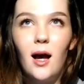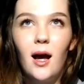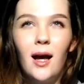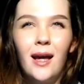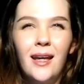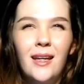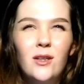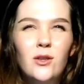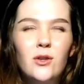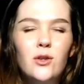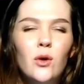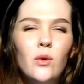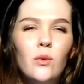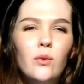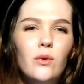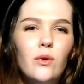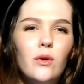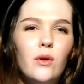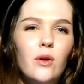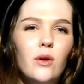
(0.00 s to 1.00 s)
I
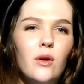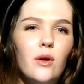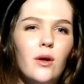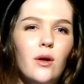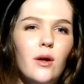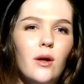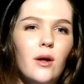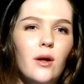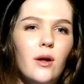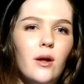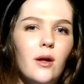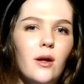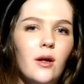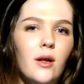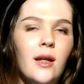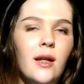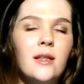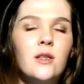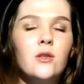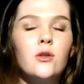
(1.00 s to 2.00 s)
don't
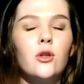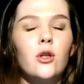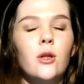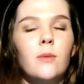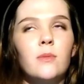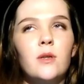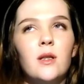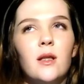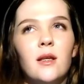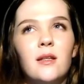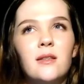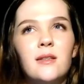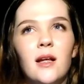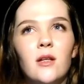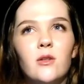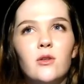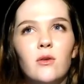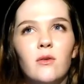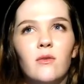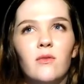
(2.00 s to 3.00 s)
listen to them to the
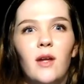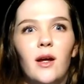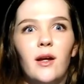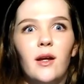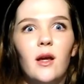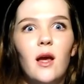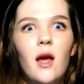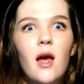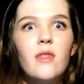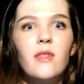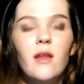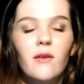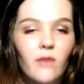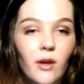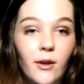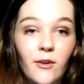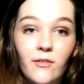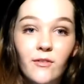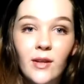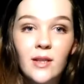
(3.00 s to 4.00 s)
extent of they've
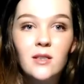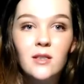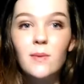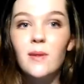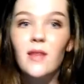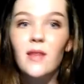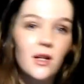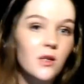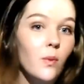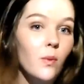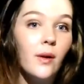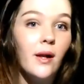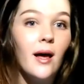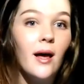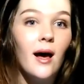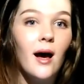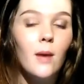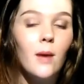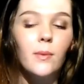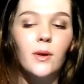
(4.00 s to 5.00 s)
convinced me that's what
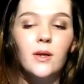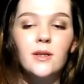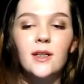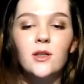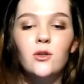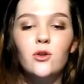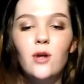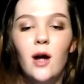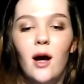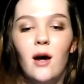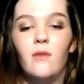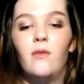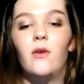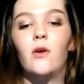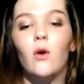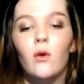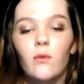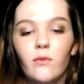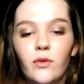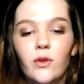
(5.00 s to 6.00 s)
I am, because I do have a
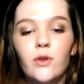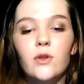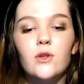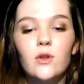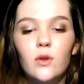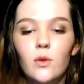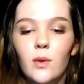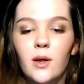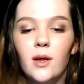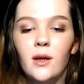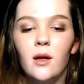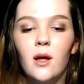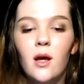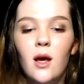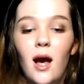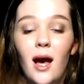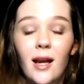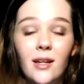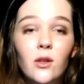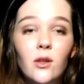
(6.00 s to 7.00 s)
confidence knowing
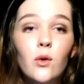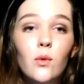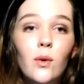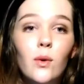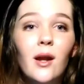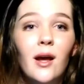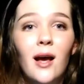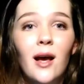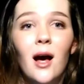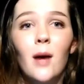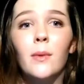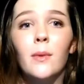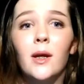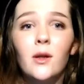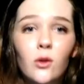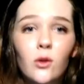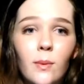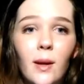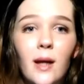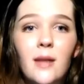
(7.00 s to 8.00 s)
I know what I am and
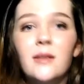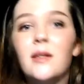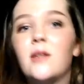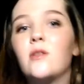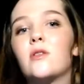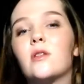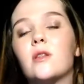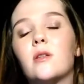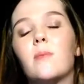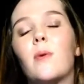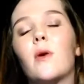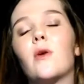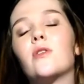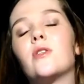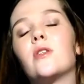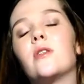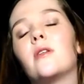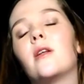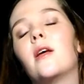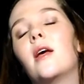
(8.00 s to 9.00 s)
I know my intentions as a
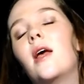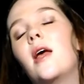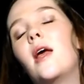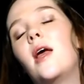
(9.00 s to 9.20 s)
person.